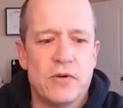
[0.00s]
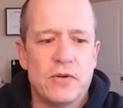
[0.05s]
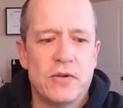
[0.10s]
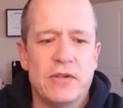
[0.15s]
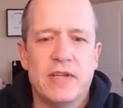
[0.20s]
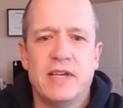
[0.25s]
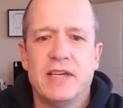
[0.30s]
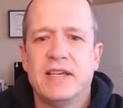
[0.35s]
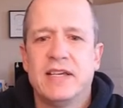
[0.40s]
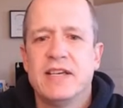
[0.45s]

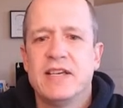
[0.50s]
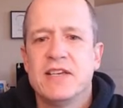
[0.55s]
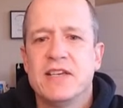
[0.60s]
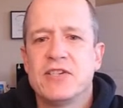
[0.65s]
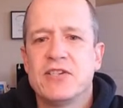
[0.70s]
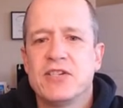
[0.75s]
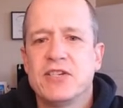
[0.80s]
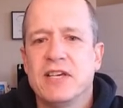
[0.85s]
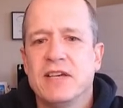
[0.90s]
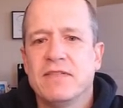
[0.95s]
hold
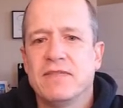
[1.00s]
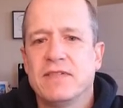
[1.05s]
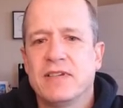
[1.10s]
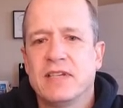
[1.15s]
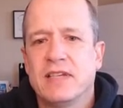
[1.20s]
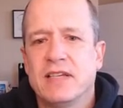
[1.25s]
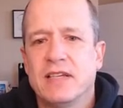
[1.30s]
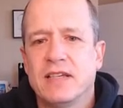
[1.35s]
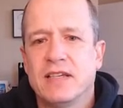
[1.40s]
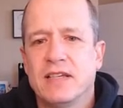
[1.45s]
shift
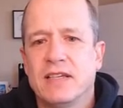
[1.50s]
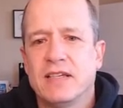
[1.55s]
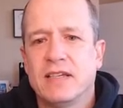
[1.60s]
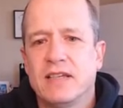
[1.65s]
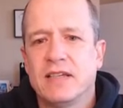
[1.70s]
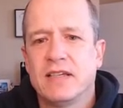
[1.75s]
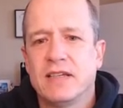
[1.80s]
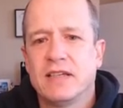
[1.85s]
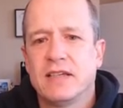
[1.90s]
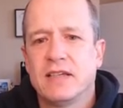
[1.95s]

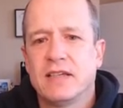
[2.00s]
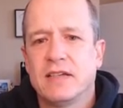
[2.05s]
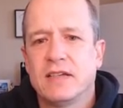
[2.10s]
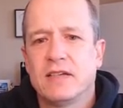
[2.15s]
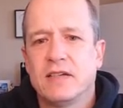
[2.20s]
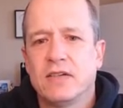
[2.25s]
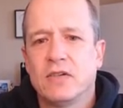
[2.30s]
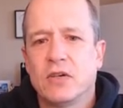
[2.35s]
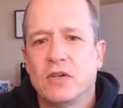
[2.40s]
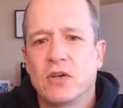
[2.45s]

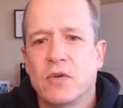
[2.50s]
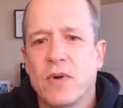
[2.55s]
or